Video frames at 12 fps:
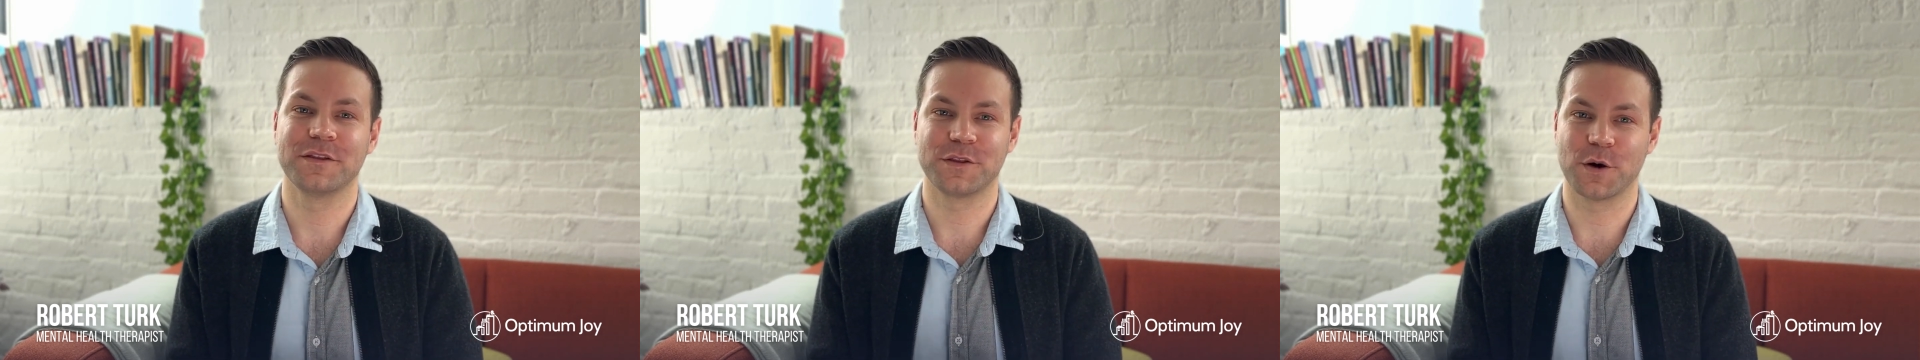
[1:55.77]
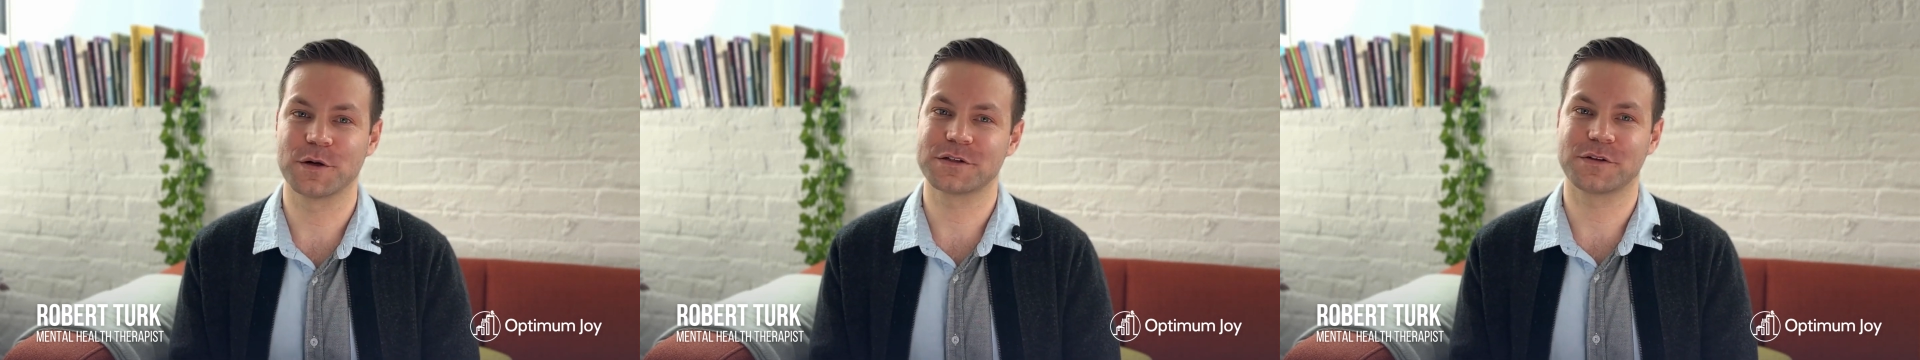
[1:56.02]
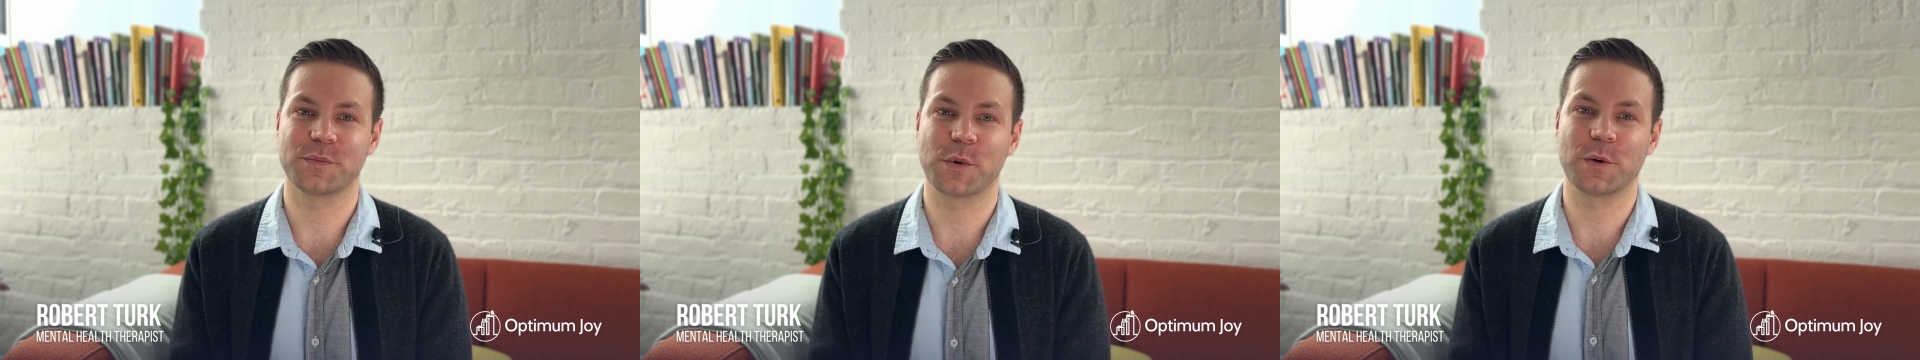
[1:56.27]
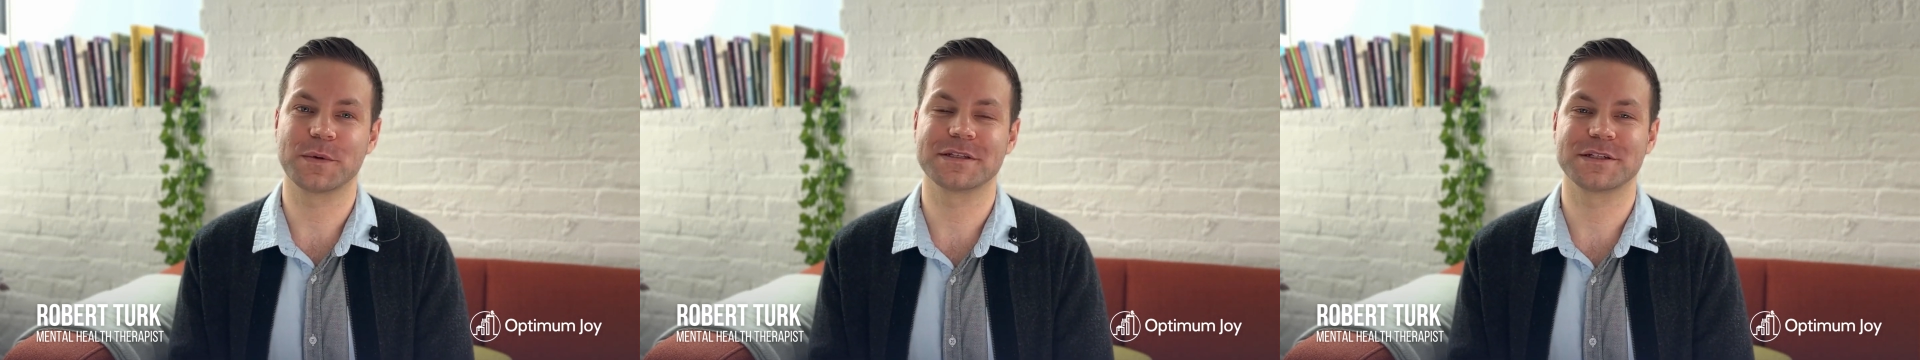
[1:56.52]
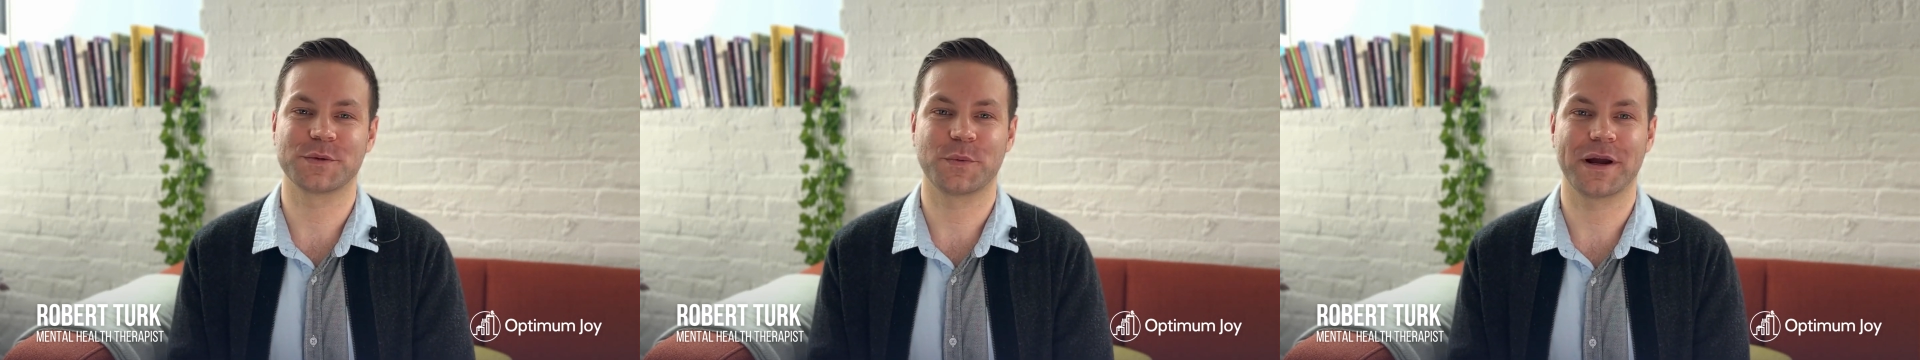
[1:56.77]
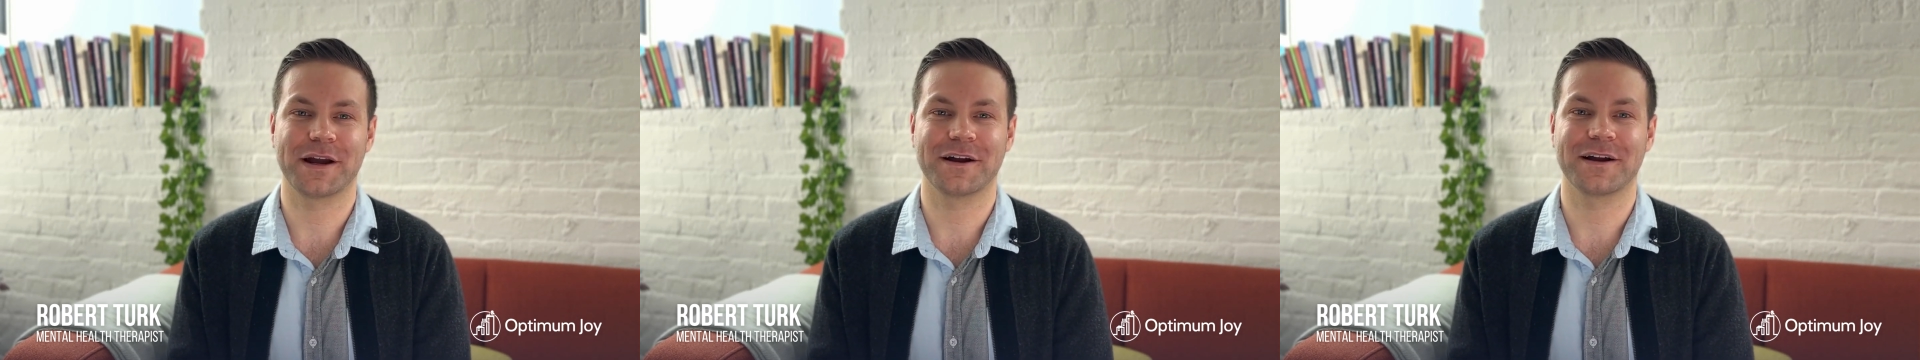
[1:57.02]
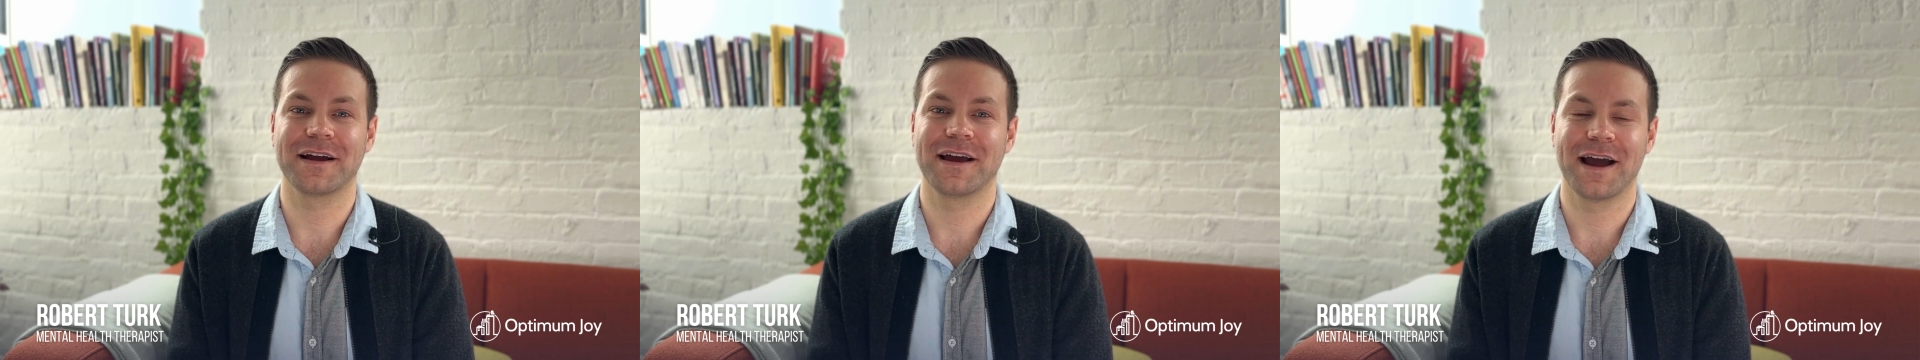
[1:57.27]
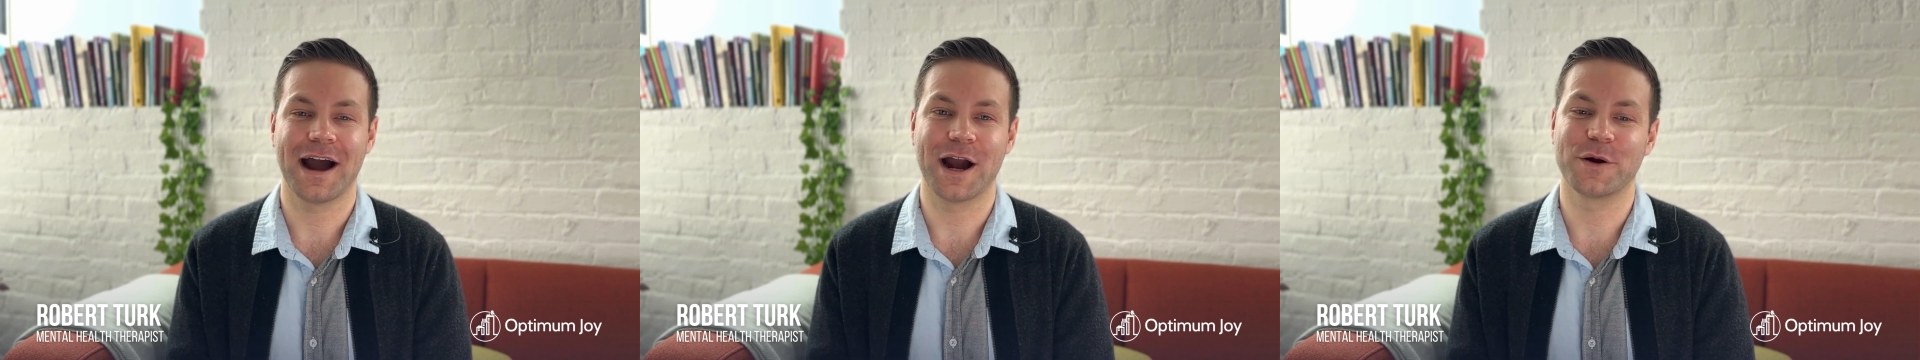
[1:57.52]
those are the moments where
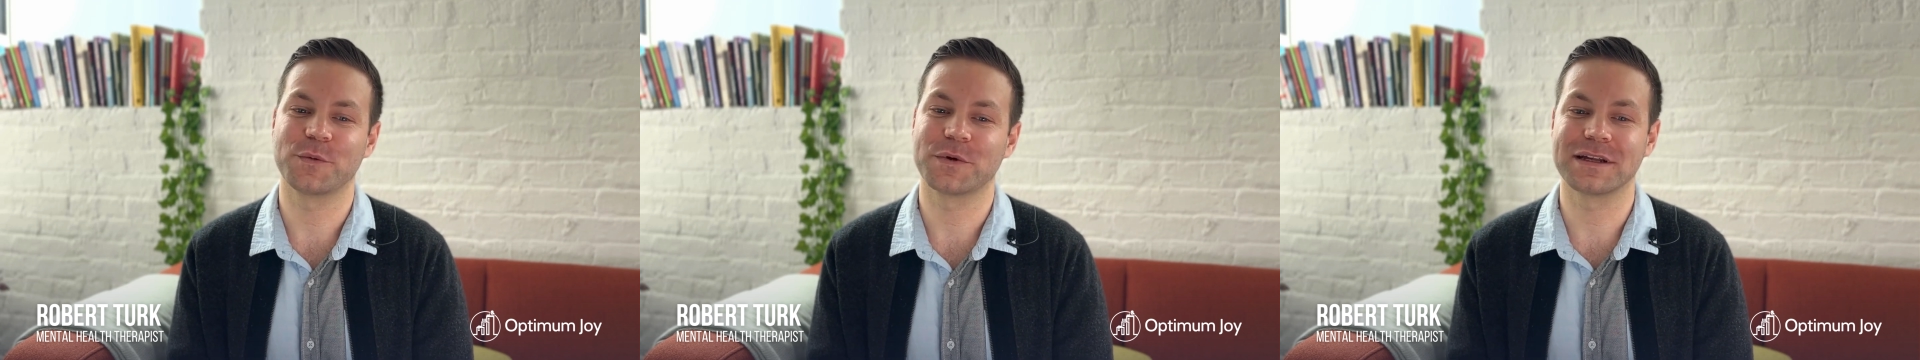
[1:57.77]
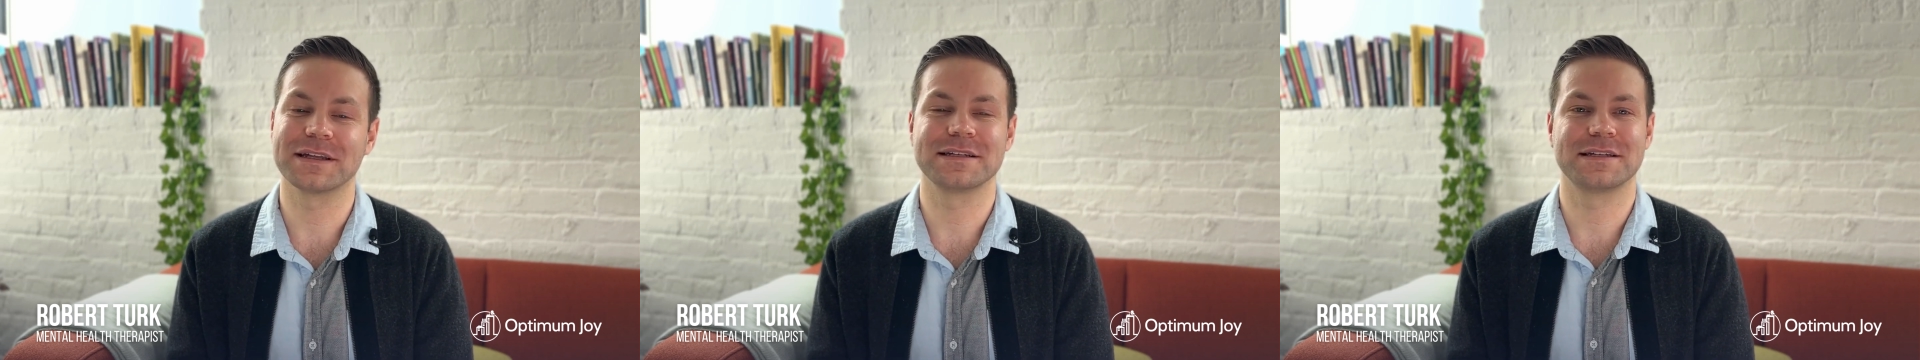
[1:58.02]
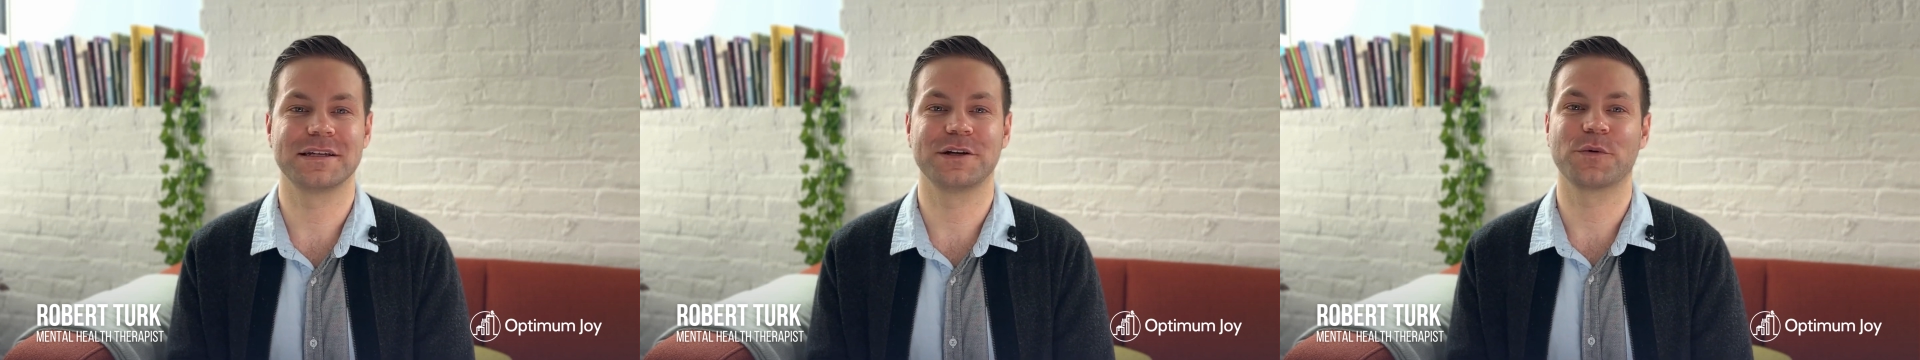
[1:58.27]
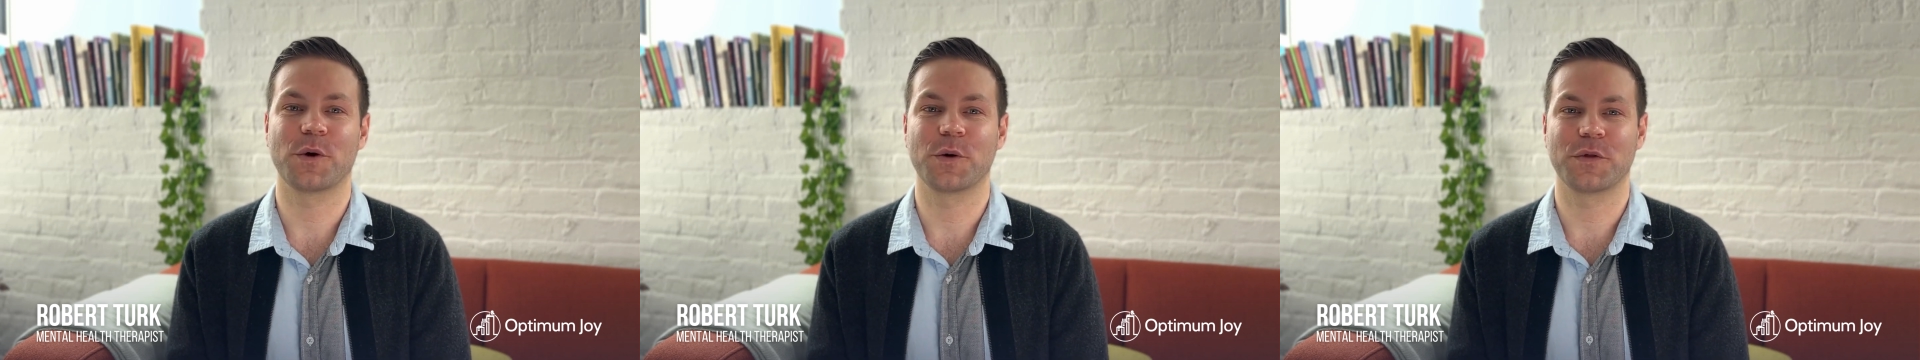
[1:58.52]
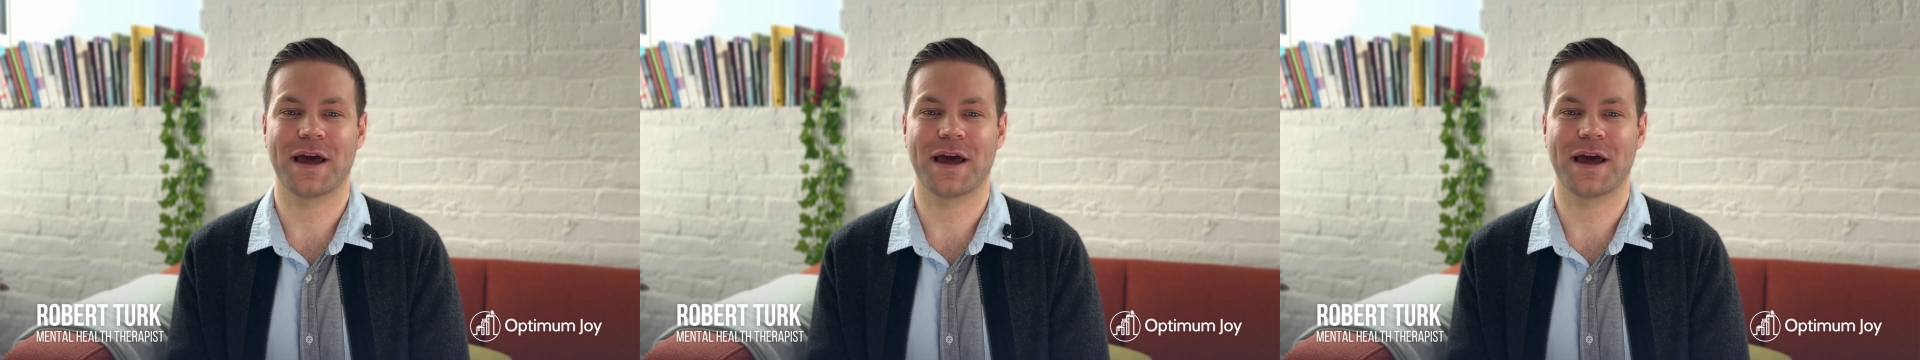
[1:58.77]
I really see growth